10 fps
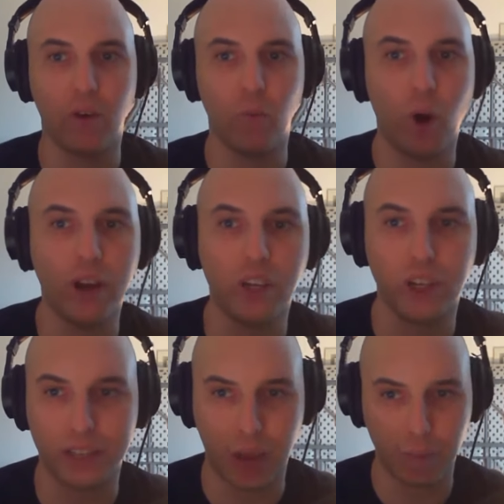One good
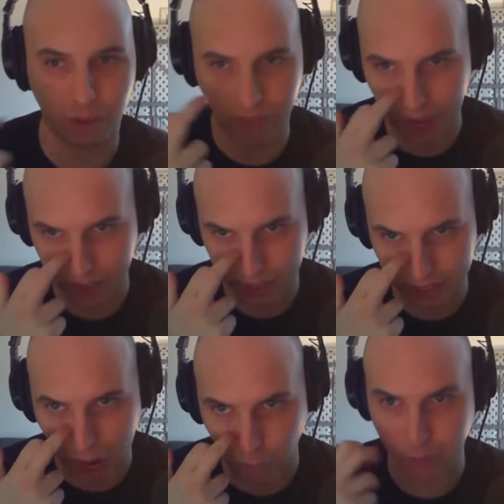example of that is
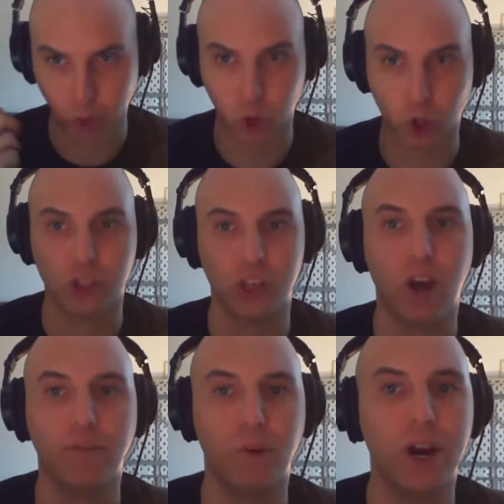how people learn
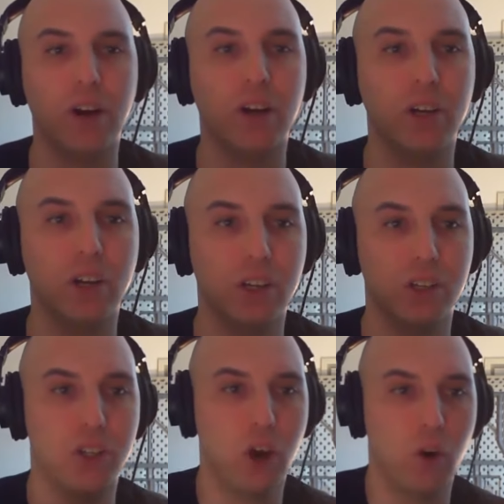software.
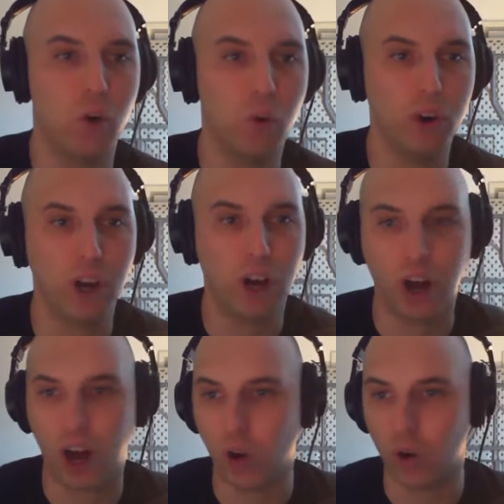So
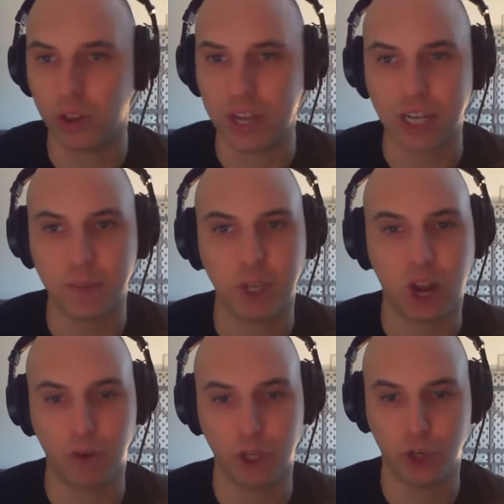there's actually been a lot
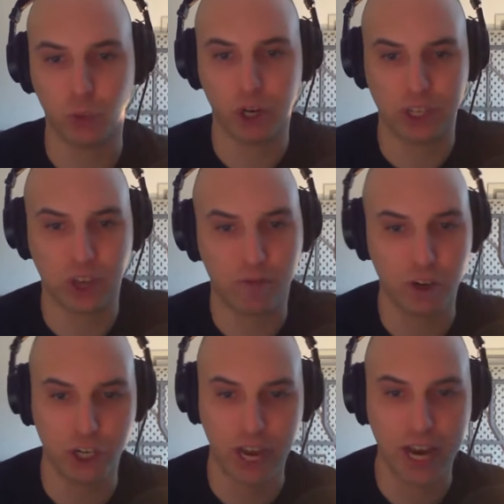of really good work in software
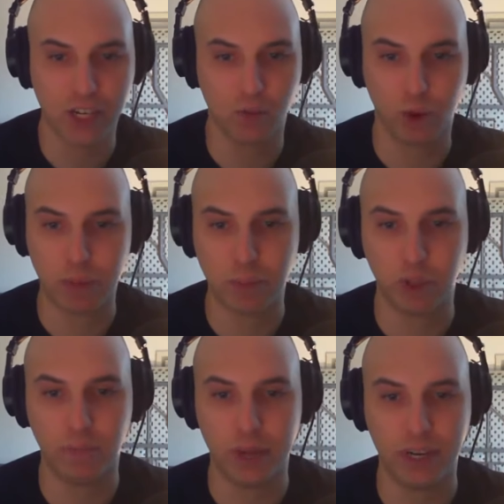education where people
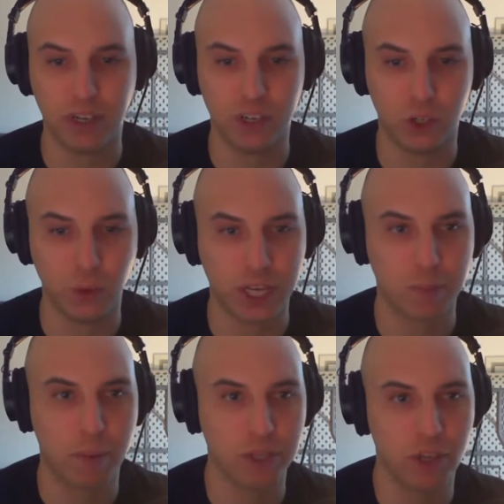have been doing
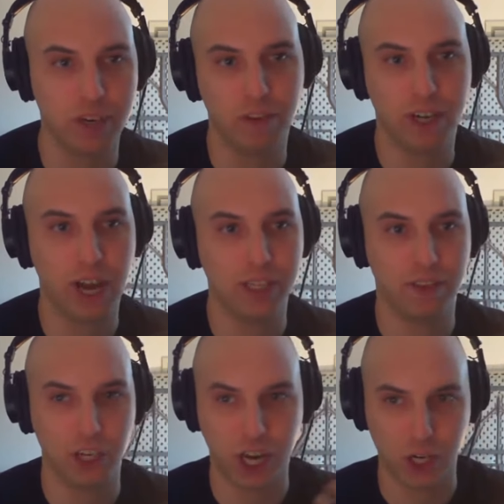experiments on different kinds of
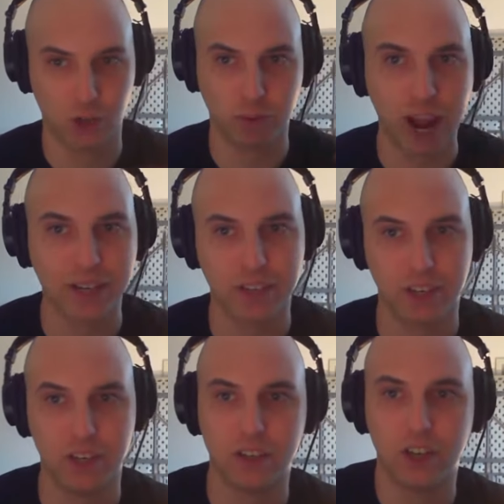educational
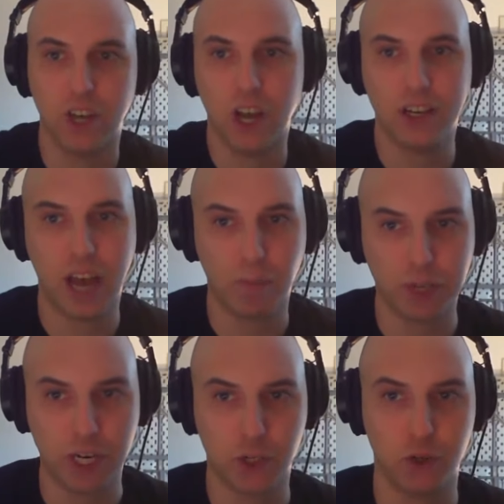practices to help
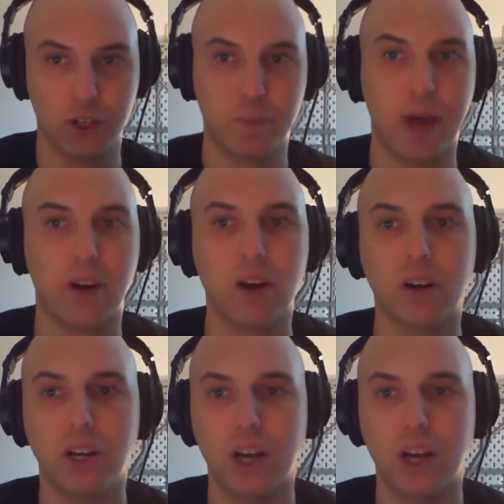teach students better.